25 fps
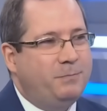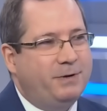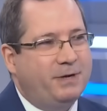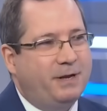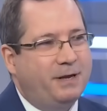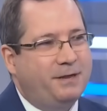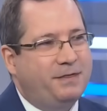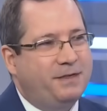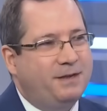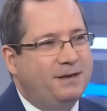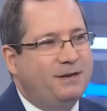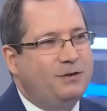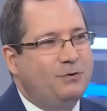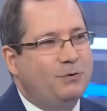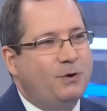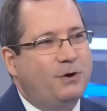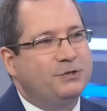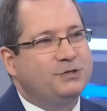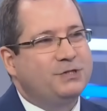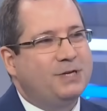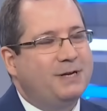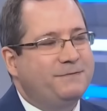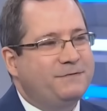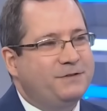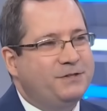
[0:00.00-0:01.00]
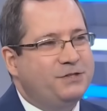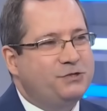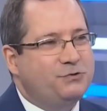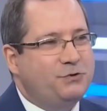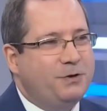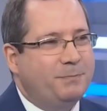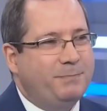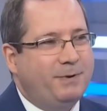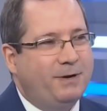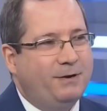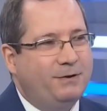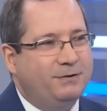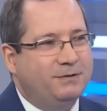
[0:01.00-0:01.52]
But I think you also have to
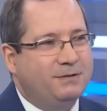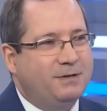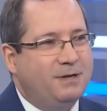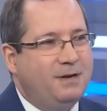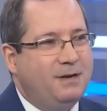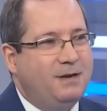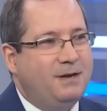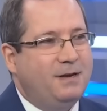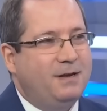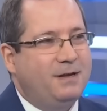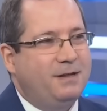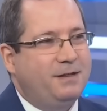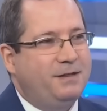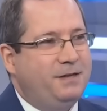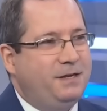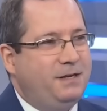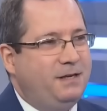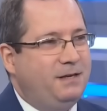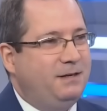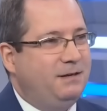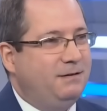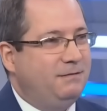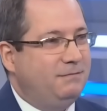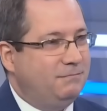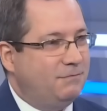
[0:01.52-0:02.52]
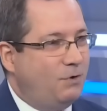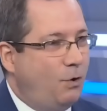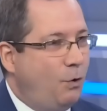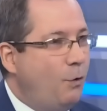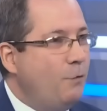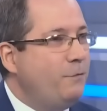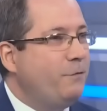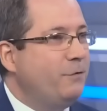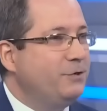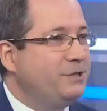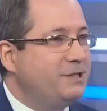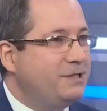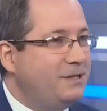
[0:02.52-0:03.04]
strip out the
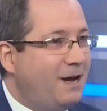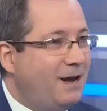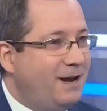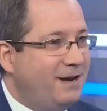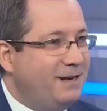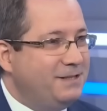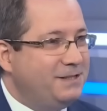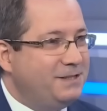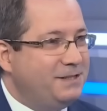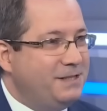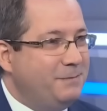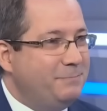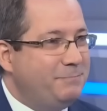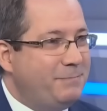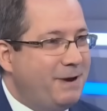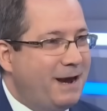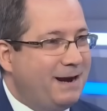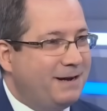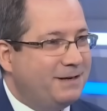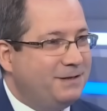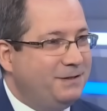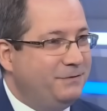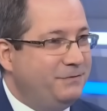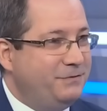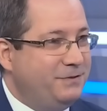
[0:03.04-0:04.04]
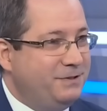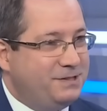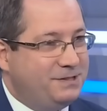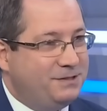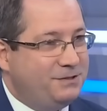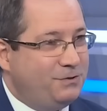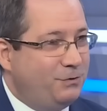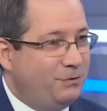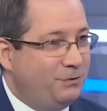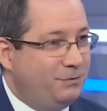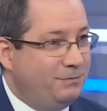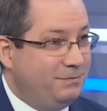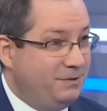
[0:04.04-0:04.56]
oversized impact of this
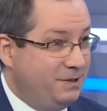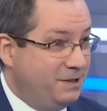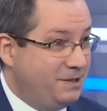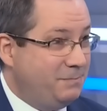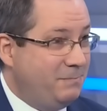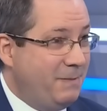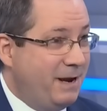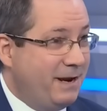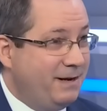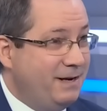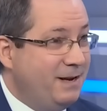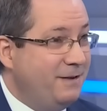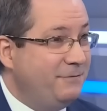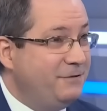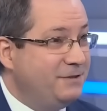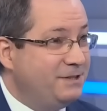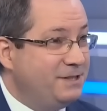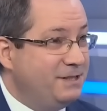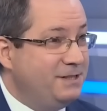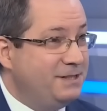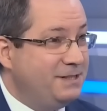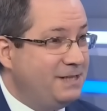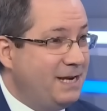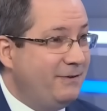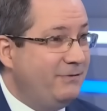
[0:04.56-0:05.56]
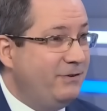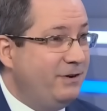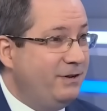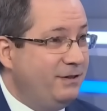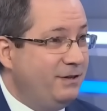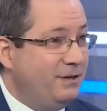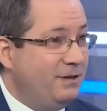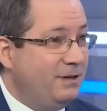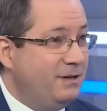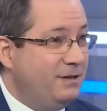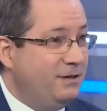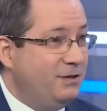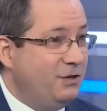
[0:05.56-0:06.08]
sort of, this Magnificent Seven
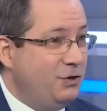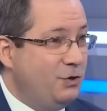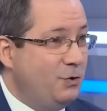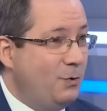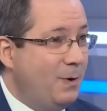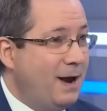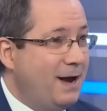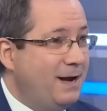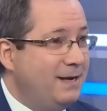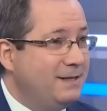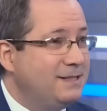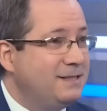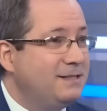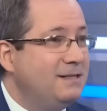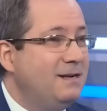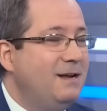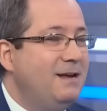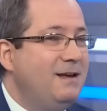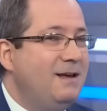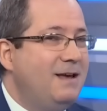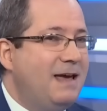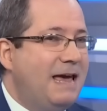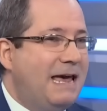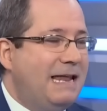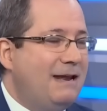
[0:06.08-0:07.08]
in the U.S.